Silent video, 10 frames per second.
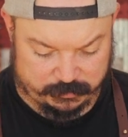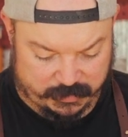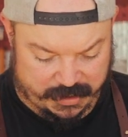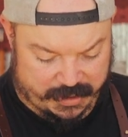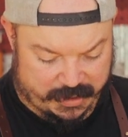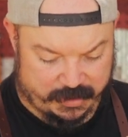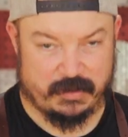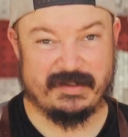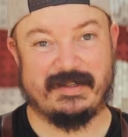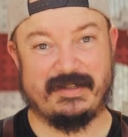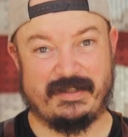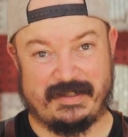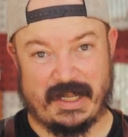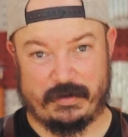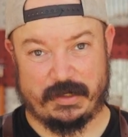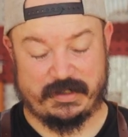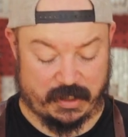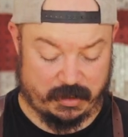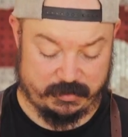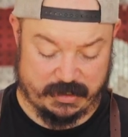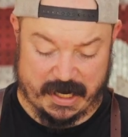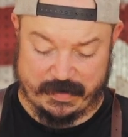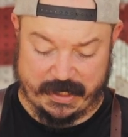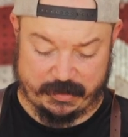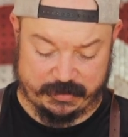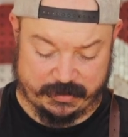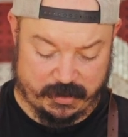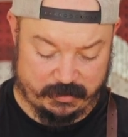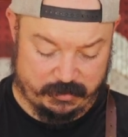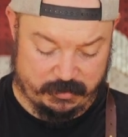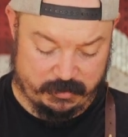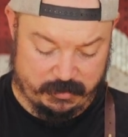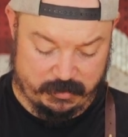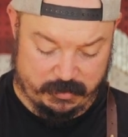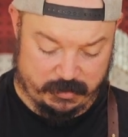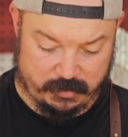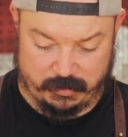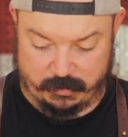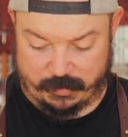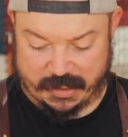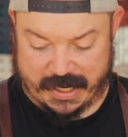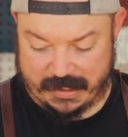and celery salt, not regular salt. We want to add a